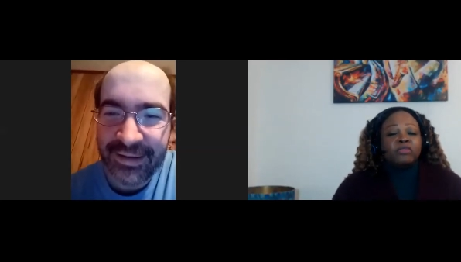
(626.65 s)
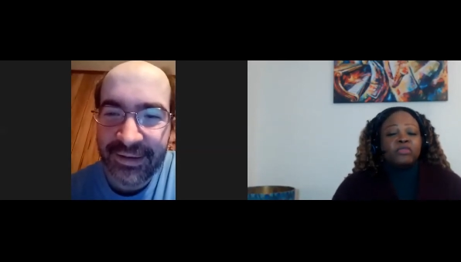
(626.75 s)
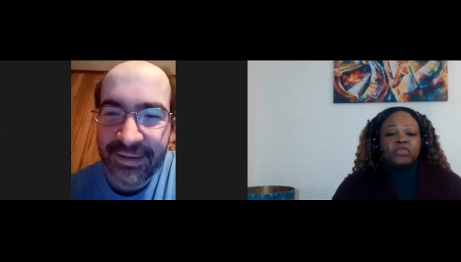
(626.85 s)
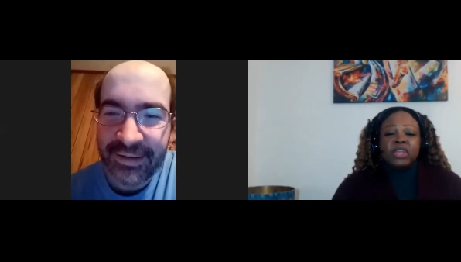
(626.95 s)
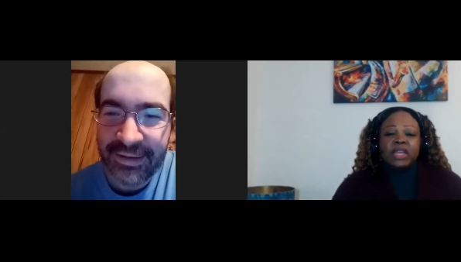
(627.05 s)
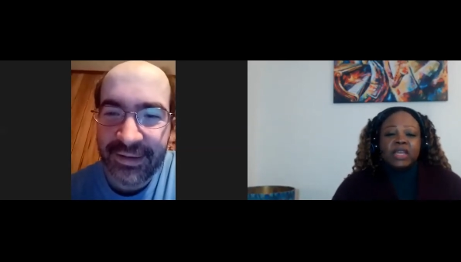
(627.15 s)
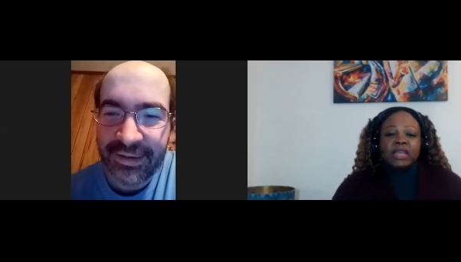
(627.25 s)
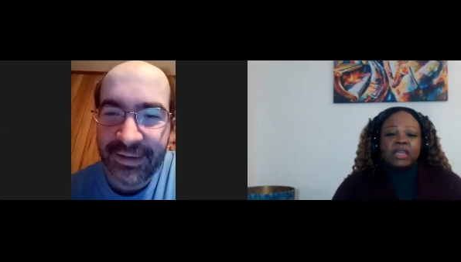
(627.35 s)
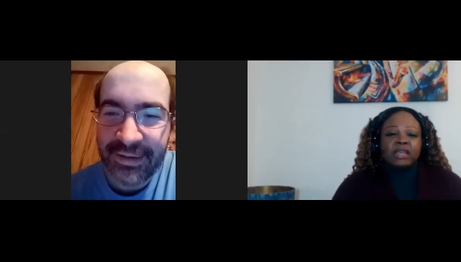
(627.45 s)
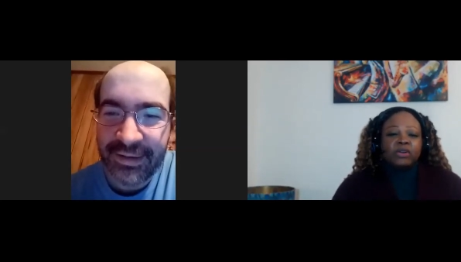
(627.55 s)

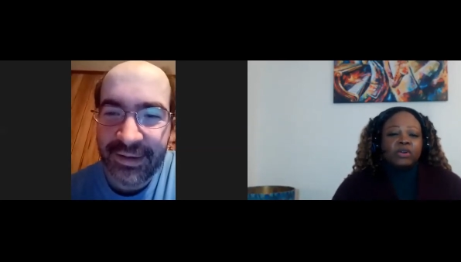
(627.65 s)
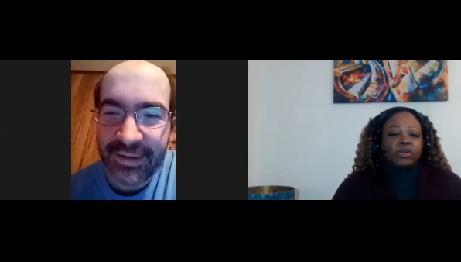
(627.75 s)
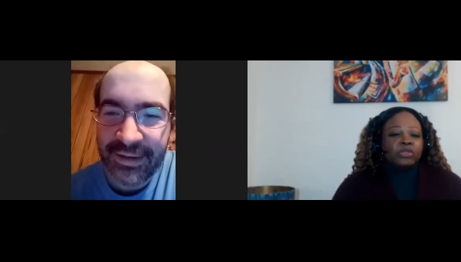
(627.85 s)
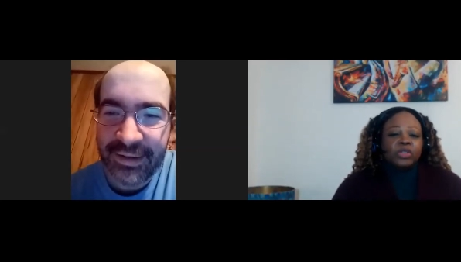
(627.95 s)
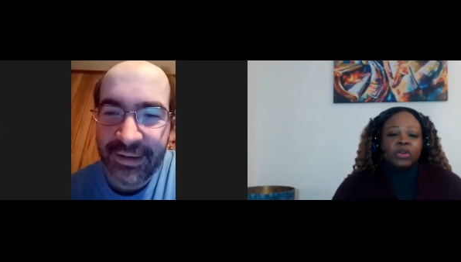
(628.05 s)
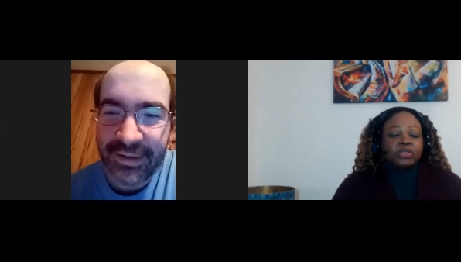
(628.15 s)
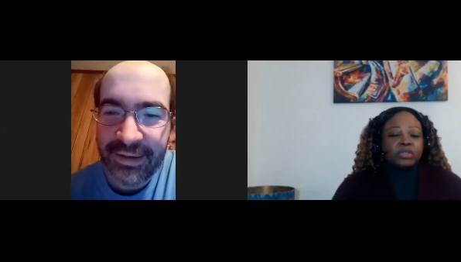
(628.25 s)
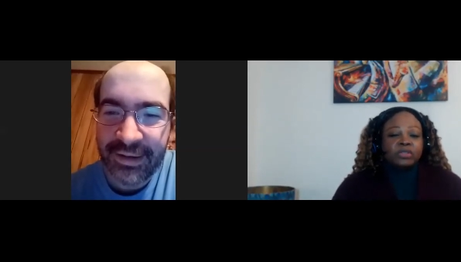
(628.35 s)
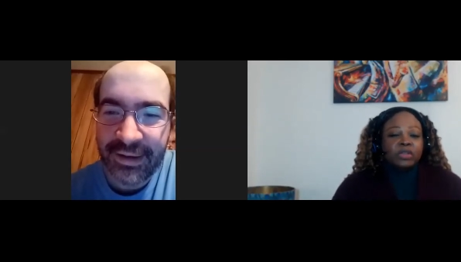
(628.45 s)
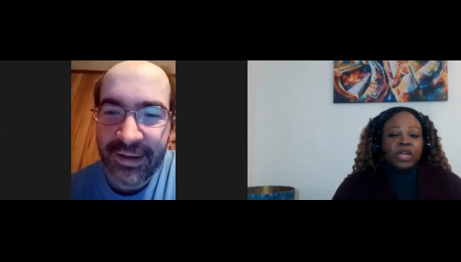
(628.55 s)
Speaker 1: freely or not?
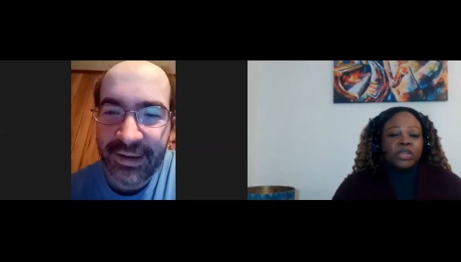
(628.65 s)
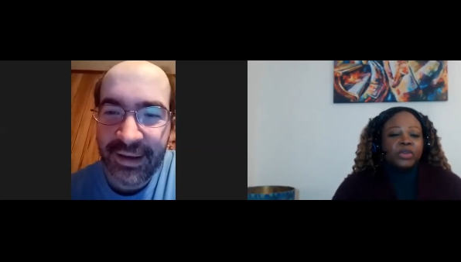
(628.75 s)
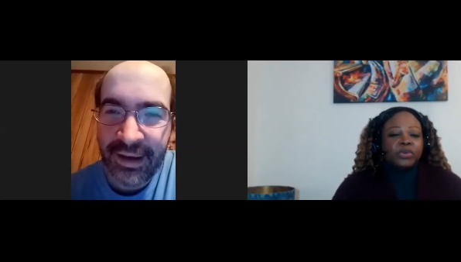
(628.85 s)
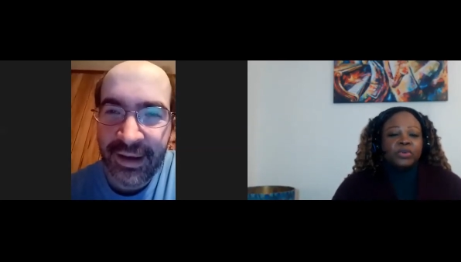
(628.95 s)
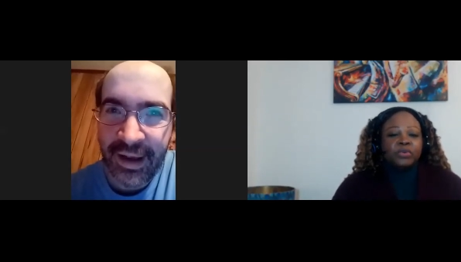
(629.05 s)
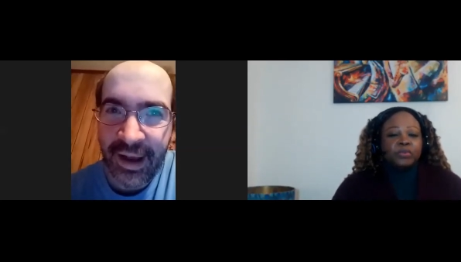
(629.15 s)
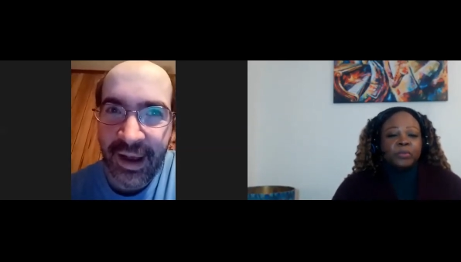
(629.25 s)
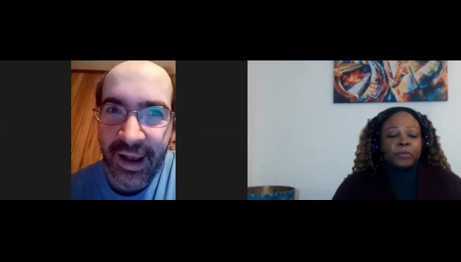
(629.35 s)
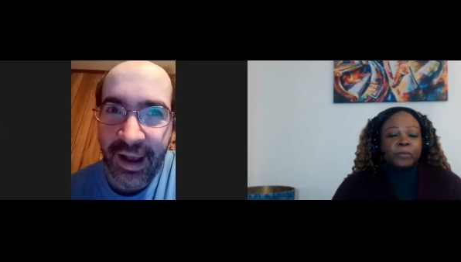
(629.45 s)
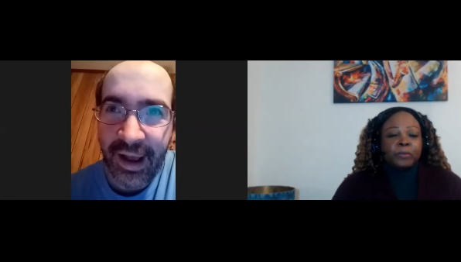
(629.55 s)
Are you
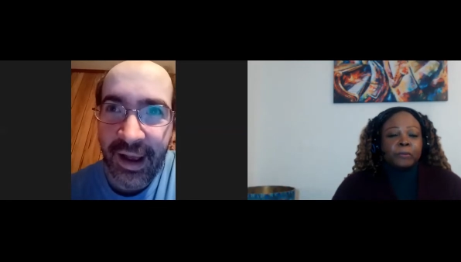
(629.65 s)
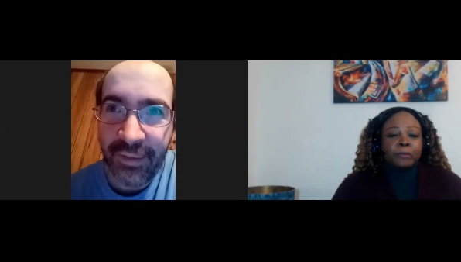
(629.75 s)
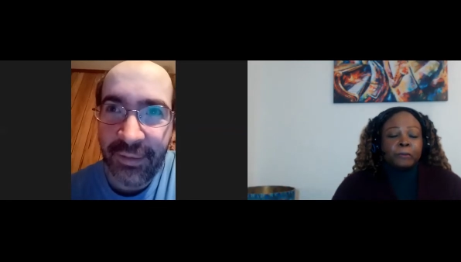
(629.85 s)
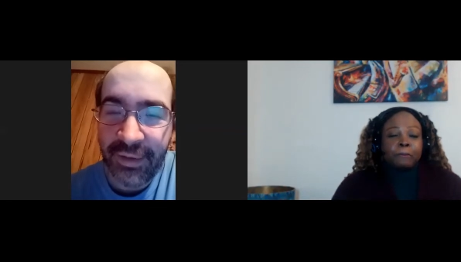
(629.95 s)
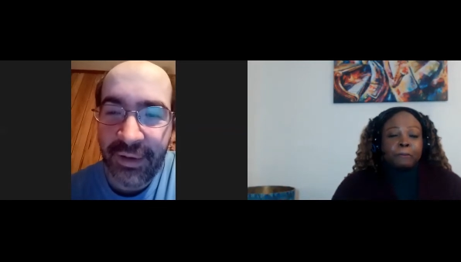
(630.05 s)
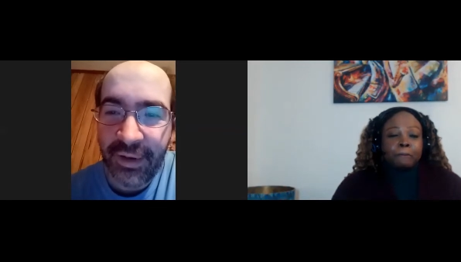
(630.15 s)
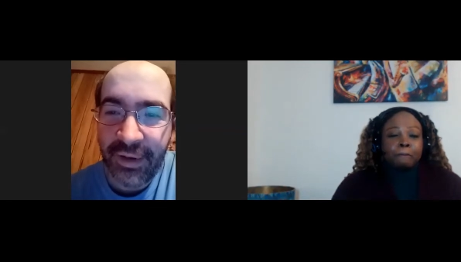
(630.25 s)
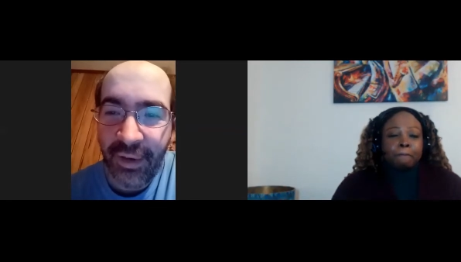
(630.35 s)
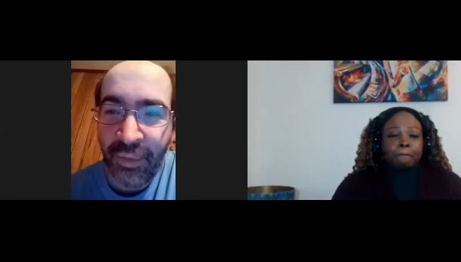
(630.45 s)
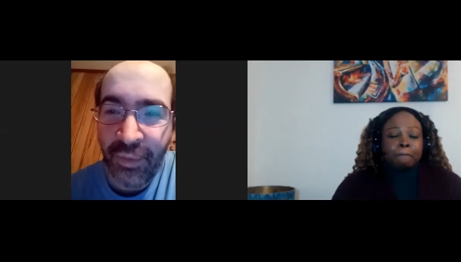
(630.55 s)

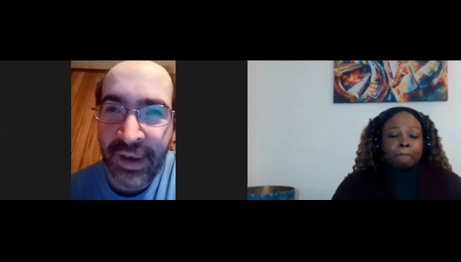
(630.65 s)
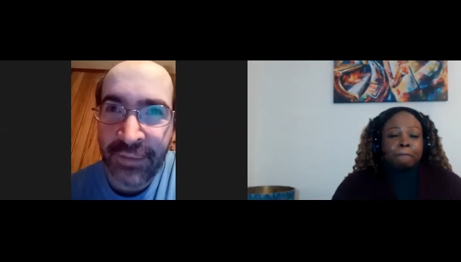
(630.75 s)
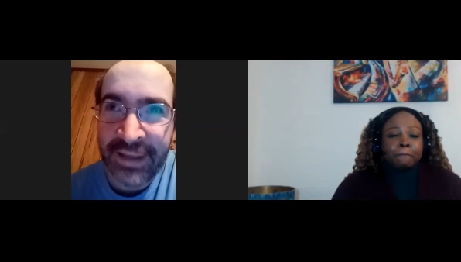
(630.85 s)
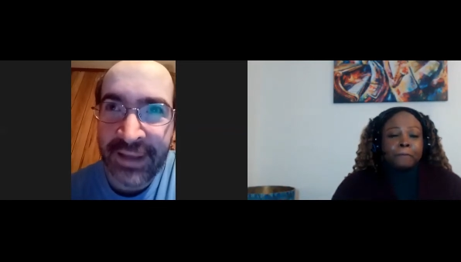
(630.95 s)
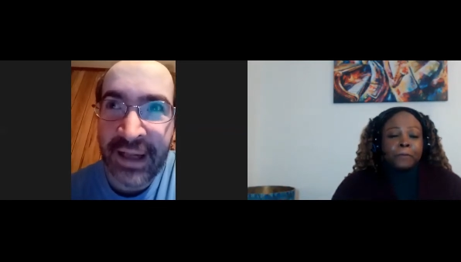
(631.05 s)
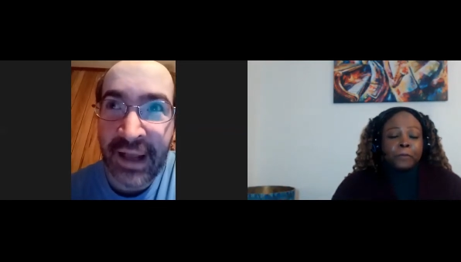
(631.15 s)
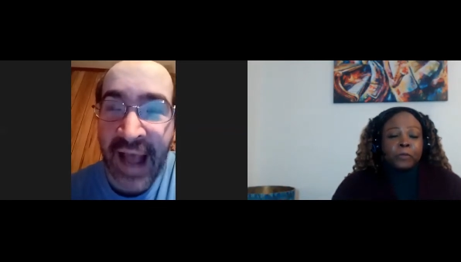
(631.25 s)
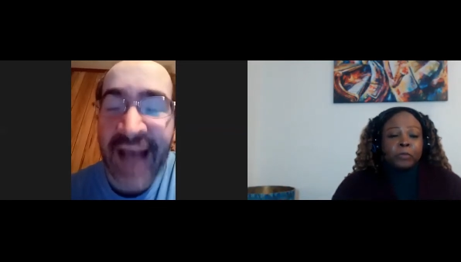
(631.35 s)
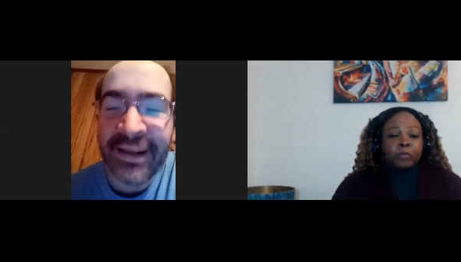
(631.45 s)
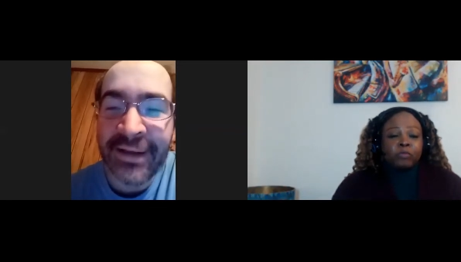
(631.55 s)
Speaker 2: Well, right now I
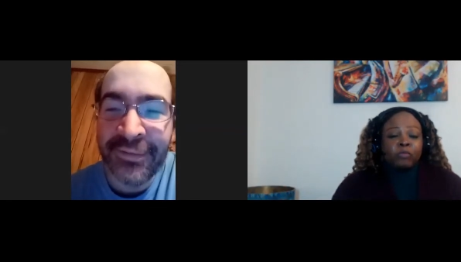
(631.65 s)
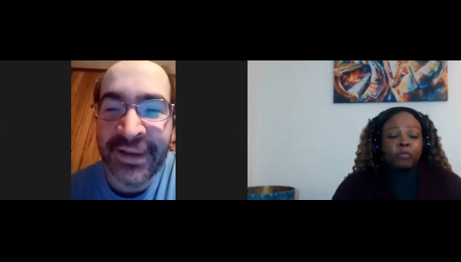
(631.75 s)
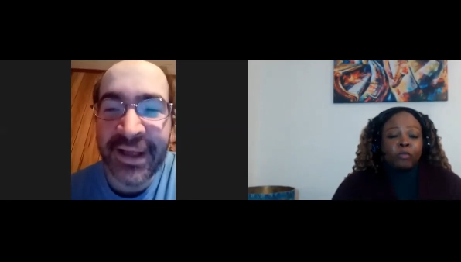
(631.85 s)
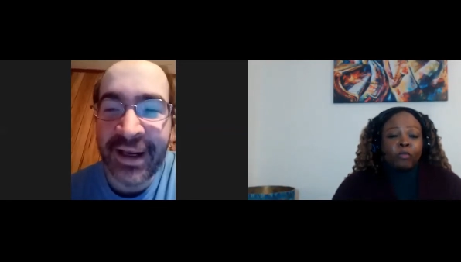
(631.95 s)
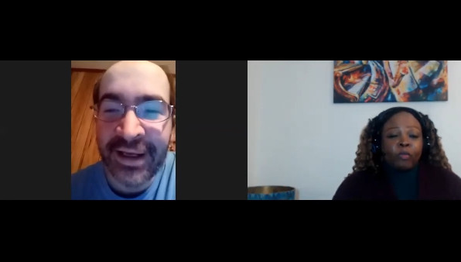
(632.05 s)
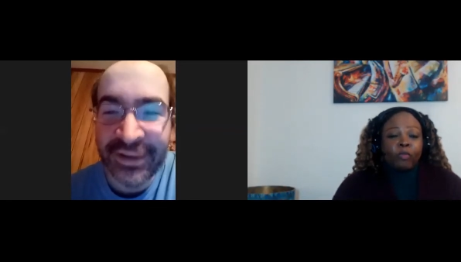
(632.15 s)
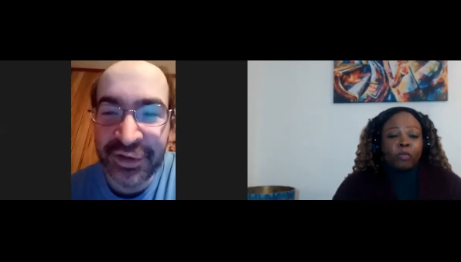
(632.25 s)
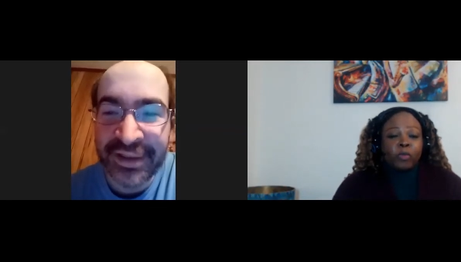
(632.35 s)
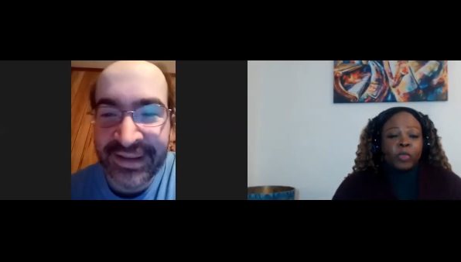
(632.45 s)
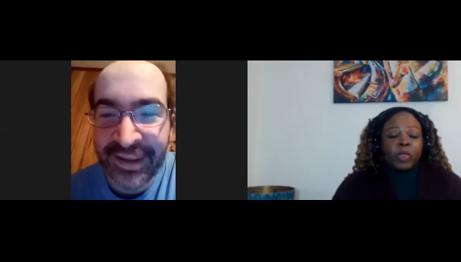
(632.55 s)
live in the country
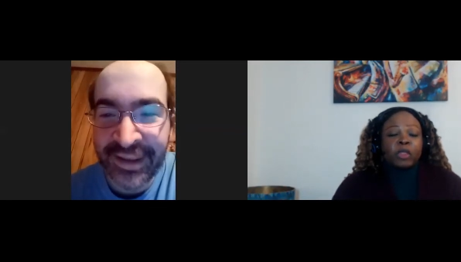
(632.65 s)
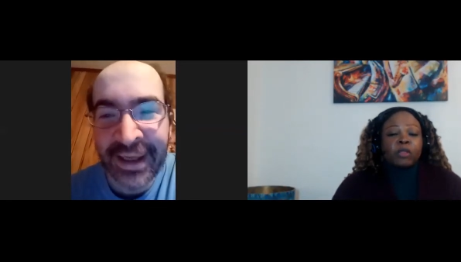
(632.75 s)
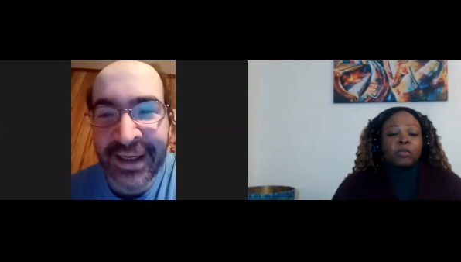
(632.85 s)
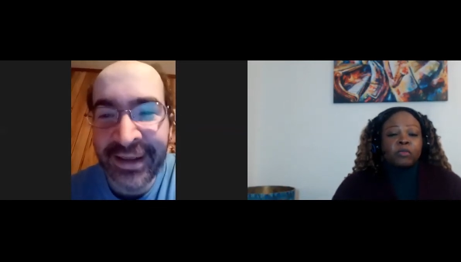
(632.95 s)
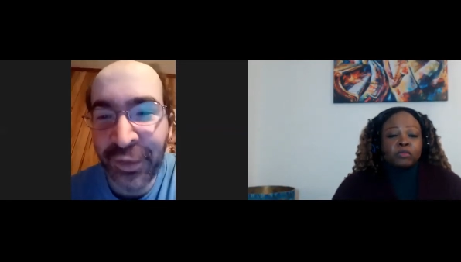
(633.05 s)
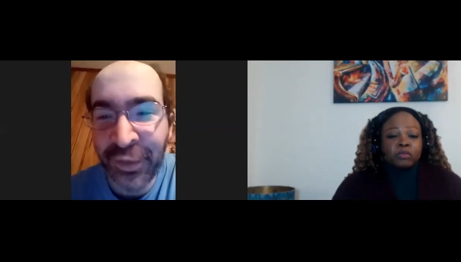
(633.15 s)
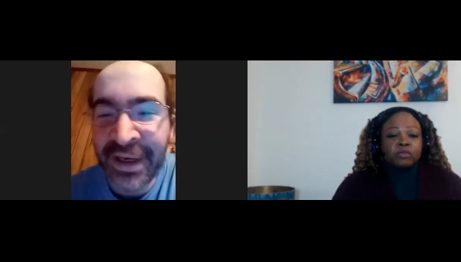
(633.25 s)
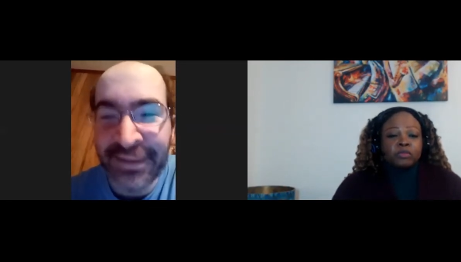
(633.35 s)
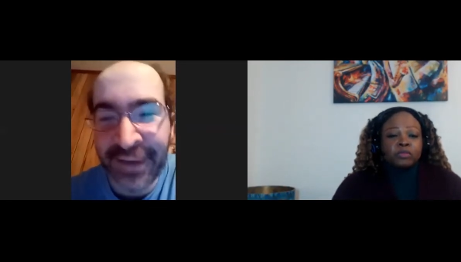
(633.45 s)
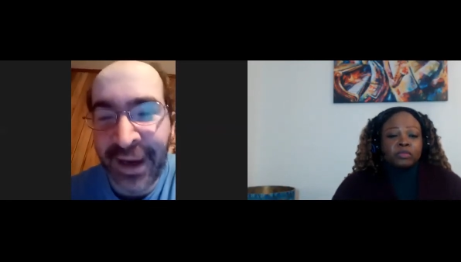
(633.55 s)
so I can do whatever
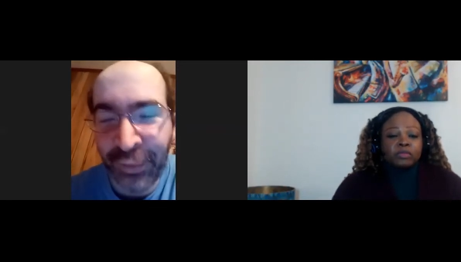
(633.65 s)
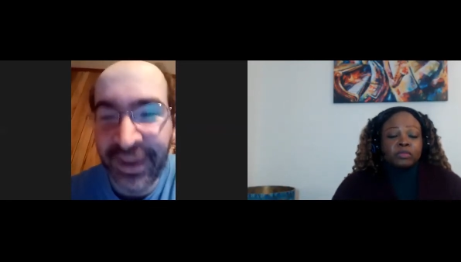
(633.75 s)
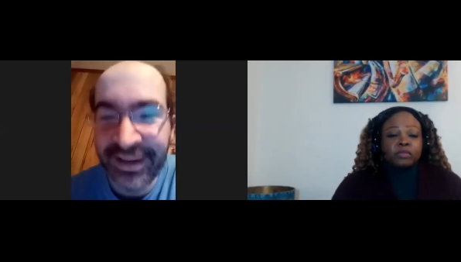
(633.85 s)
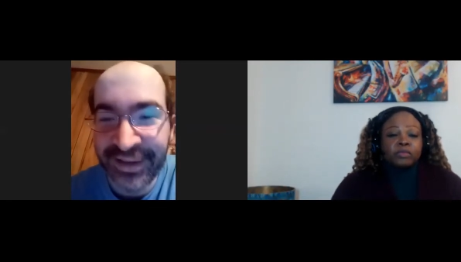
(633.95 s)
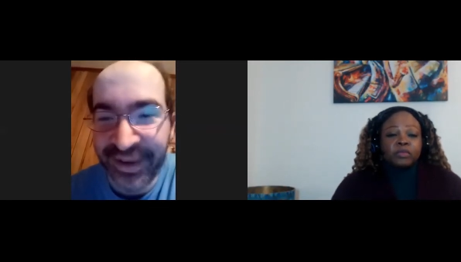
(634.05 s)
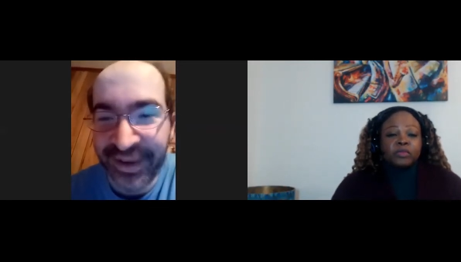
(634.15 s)
I want to.